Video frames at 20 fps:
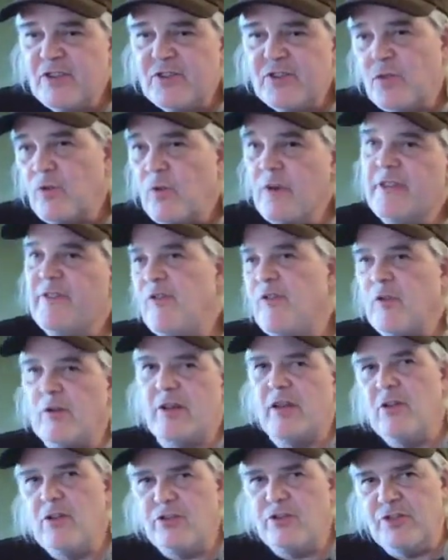
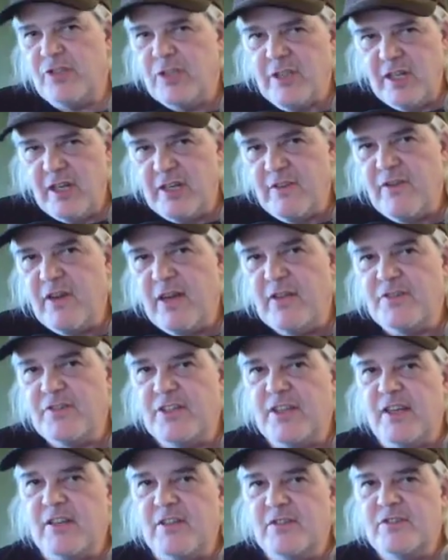
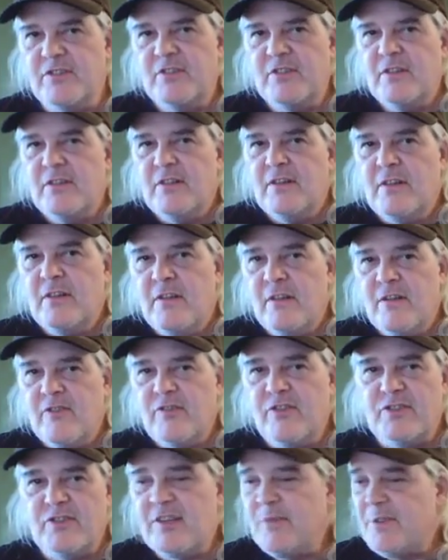$24.95
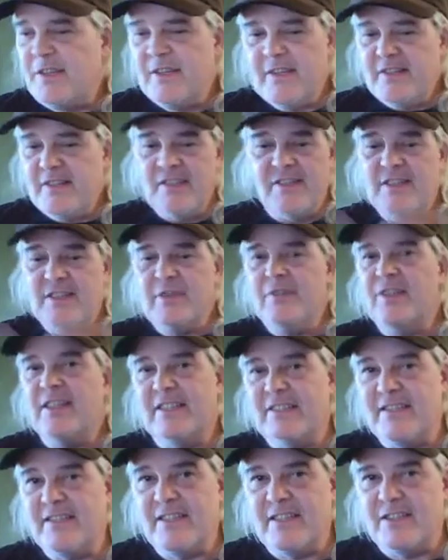for something that doesn't even
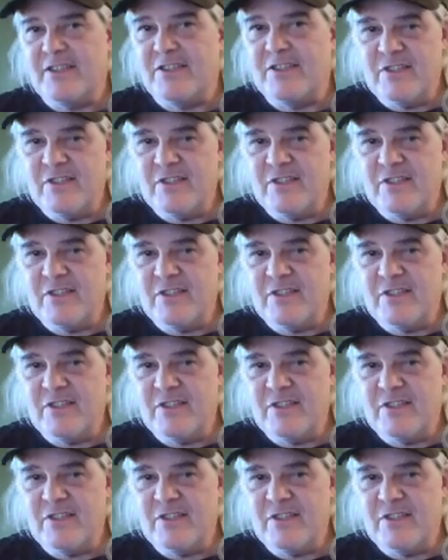exist.